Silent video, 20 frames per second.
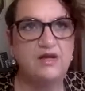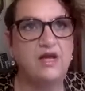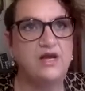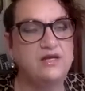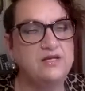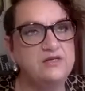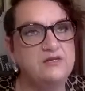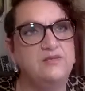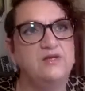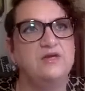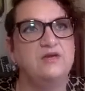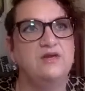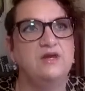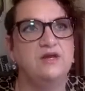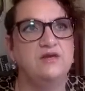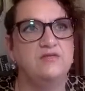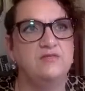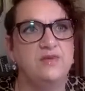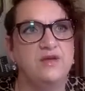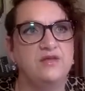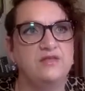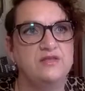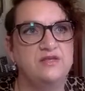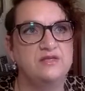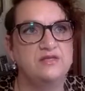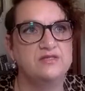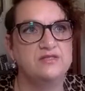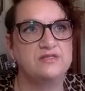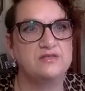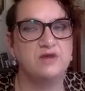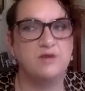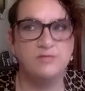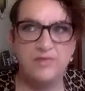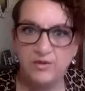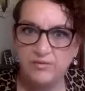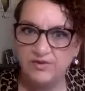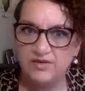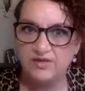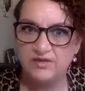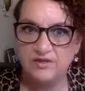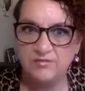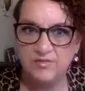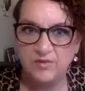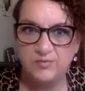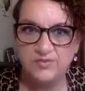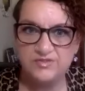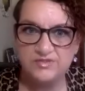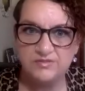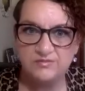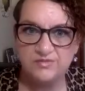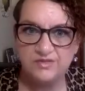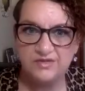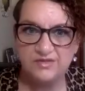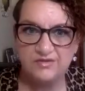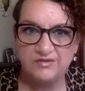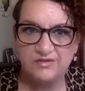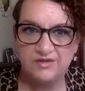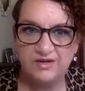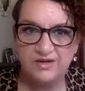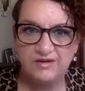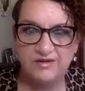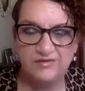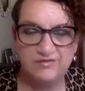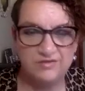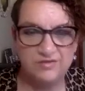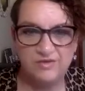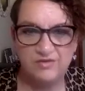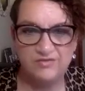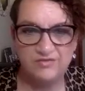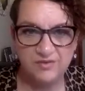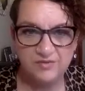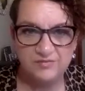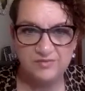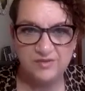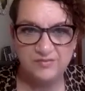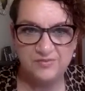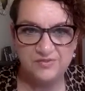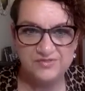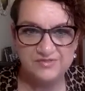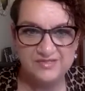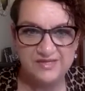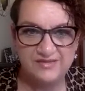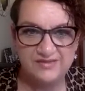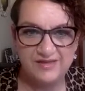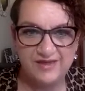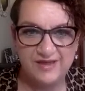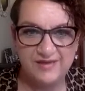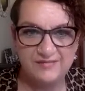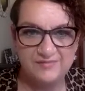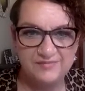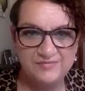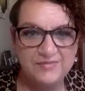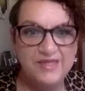I need to be creative about this, or I bet we can come up with something creative, or you've heard people say that.